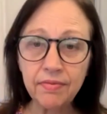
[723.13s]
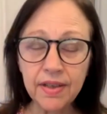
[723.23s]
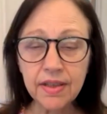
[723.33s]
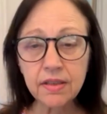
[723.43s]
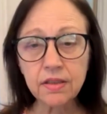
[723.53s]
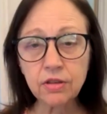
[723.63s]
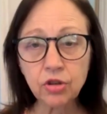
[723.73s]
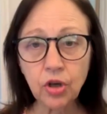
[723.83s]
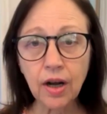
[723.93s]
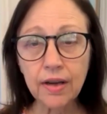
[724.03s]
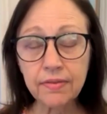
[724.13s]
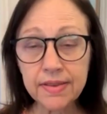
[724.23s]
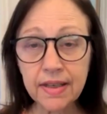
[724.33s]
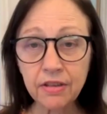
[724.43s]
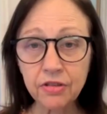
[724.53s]
Events
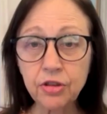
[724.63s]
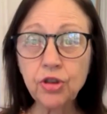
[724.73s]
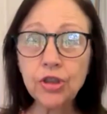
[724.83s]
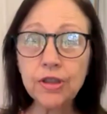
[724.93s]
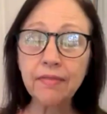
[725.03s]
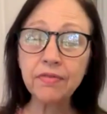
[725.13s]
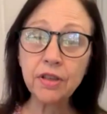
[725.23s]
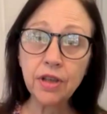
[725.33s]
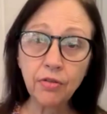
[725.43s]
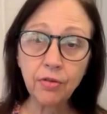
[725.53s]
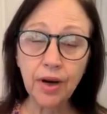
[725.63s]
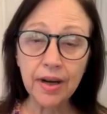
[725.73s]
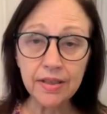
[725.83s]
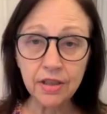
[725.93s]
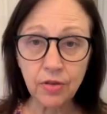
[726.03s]
drive sales. You just have to
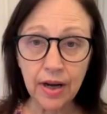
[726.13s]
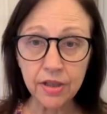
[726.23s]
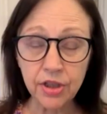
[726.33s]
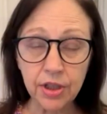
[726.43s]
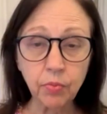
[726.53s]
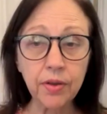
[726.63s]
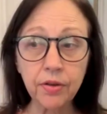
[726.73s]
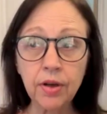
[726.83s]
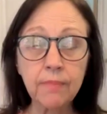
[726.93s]
know the right strategy.